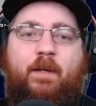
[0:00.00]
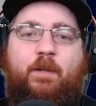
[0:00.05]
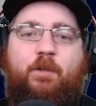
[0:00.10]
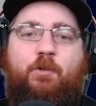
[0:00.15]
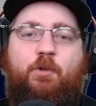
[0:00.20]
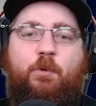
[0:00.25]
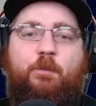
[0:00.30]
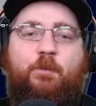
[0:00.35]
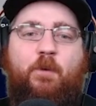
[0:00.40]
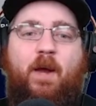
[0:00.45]

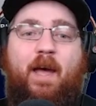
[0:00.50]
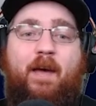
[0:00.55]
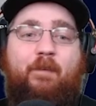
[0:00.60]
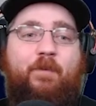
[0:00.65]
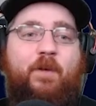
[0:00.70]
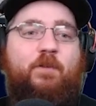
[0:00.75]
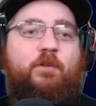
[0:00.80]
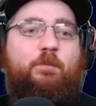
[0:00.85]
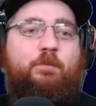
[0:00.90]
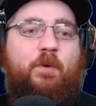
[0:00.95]
Two for
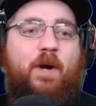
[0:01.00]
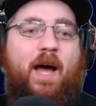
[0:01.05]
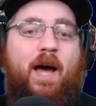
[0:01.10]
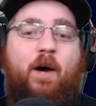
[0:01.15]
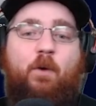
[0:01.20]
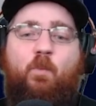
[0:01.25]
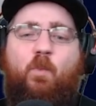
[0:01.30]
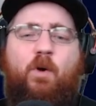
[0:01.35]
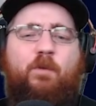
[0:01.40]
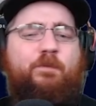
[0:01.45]
Evans,
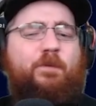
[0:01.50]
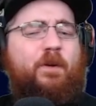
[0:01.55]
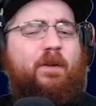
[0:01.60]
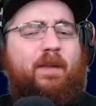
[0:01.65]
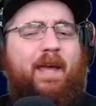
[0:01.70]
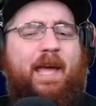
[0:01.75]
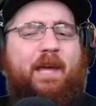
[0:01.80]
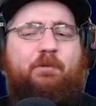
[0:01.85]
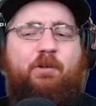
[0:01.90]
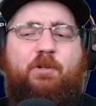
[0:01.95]
Brown, one for
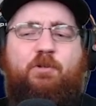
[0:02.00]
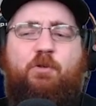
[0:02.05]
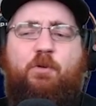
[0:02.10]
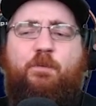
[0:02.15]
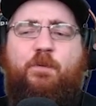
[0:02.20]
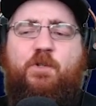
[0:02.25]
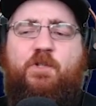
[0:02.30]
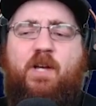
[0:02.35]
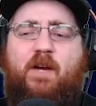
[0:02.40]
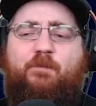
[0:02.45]
Landry, two
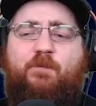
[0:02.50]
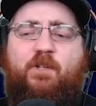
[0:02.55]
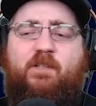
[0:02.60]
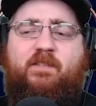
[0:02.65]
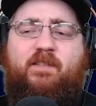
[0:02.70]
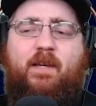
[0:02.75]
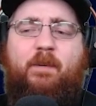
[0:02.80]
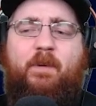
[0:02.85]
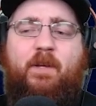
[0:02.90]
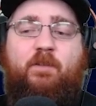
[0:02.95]
for Jeffery
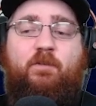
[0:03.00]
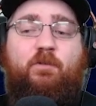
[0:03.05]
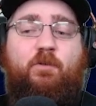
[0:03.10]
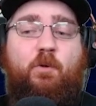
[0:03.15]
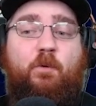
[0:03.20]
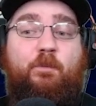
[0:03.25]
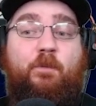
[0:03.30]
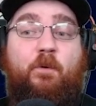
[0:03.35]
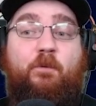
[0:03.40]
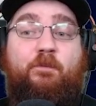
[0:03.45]
Simmons,
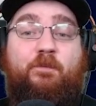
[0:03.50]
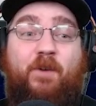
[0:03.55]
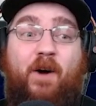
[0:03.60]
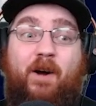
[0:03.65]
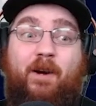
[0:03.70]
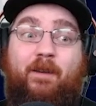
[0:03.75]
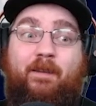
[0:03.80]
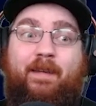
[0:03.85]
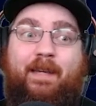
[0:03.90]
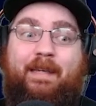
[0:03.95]
two for
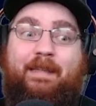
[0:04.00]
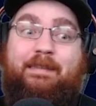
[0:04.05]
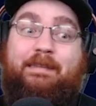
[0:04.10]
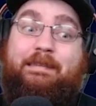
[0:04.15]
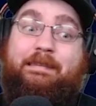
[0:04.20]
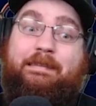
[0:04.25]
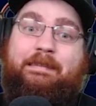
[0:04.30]
Farley.